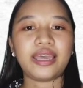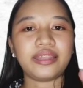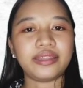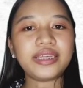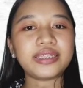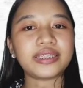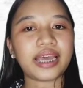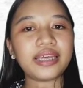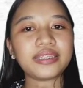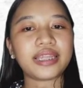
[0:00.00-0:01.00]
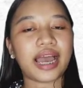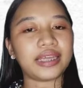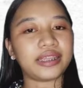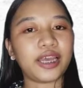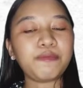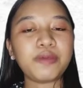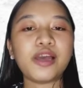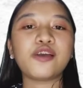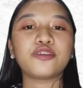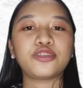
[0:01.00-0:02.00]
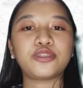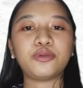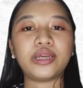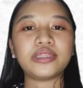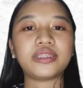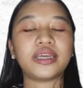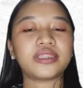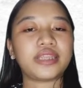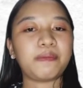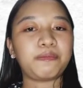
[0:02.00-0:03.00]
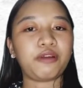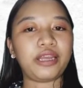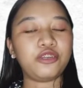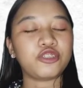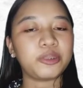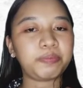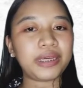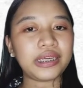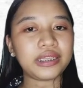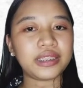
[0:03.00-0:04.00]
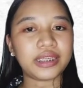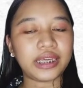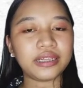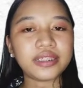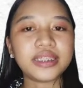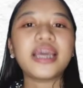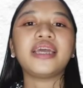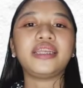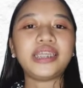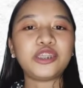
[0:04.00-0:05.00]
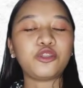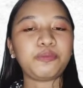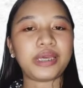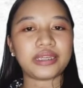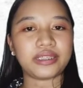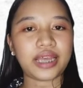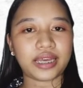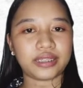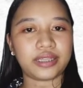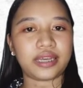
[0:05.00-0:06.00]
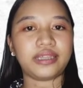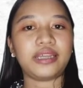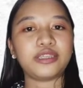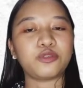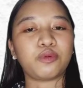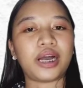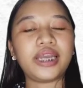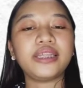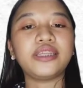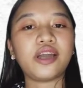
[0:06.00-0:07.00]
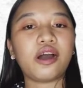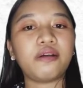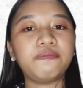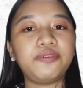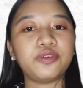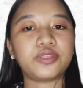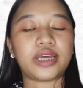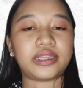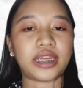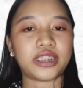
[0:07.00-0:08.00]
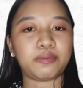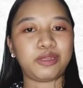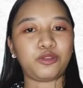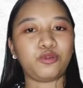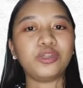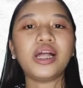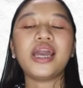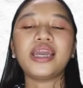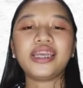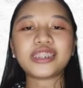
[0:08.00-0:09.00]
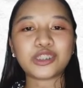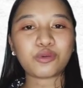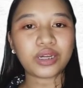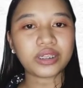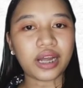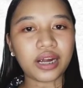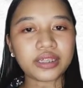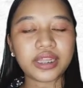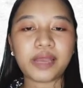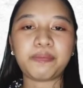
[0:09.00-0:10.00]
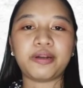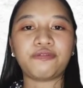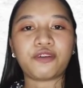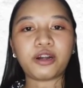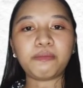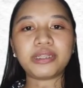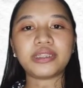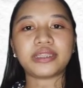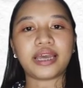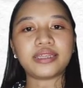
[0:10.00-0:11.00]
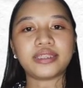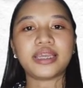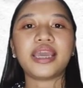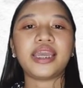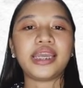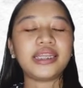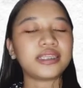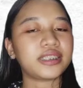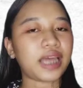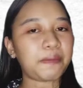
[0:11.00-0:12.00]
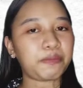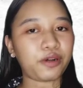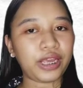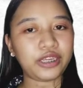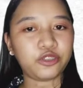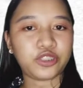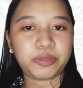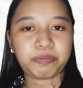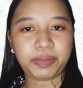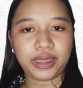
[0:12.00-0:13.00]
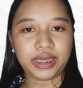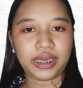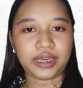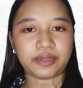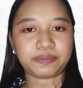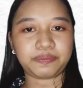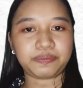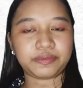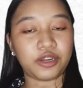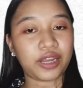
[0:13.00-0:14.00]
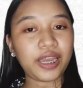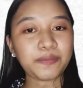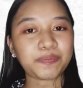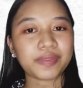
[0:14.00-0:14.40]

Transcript: In this test item, students' extemporaneous speaking skills need to be assessed. That is why the obvious assessment tool is to conduct a performance test in extemporaneous speaking. Okay?